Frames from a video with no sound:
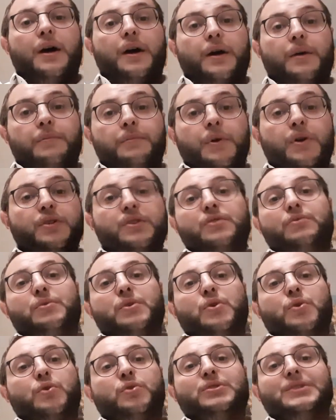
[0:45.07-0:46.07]
Moses
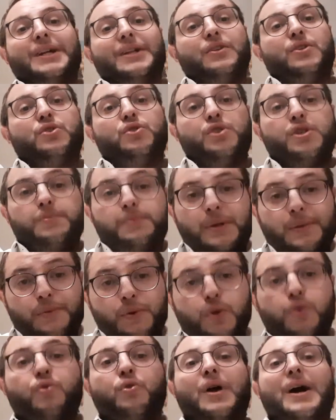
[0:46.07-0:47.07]
recalls how the Jewish people
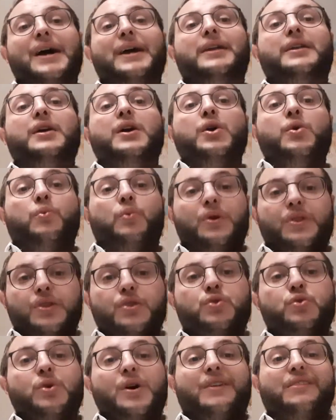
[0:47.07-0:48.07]
cried when the
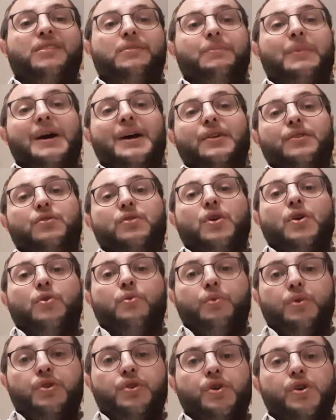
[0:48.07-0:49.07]
12 spies
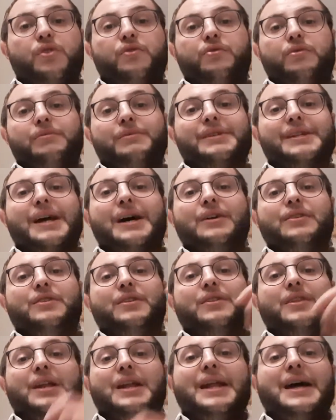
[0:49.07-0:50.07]
returned from
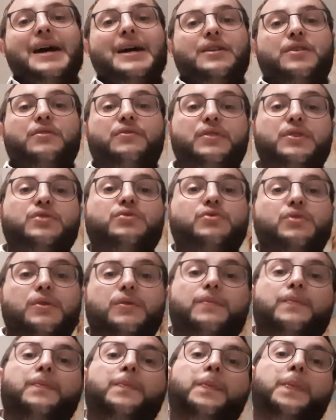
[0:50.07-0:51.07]
scouting the land of Israel.
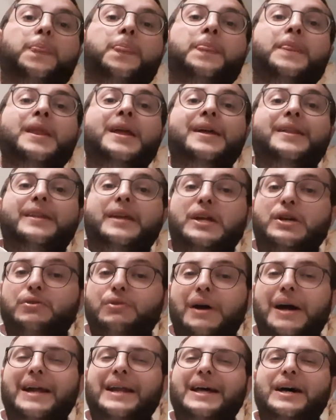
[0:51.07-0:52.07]
They
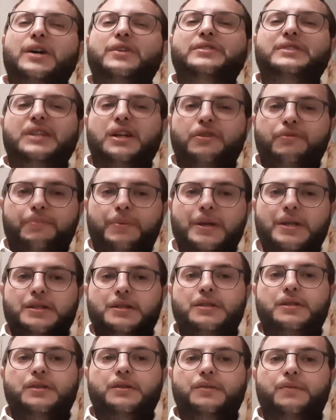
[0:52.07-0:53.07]
cried out of
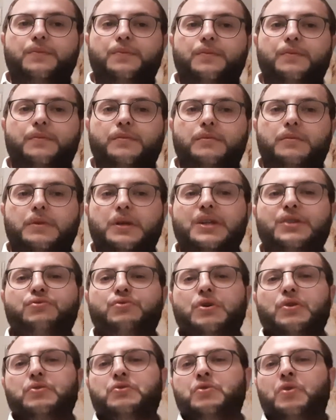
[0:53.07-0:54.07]
self-pity.
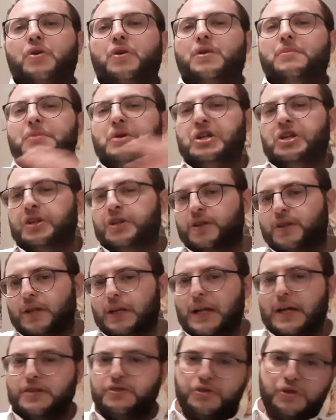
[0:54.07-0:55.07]
Israel's not going to be an easy
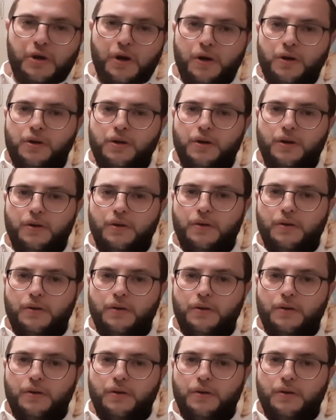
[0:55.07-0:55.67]
land to conquer.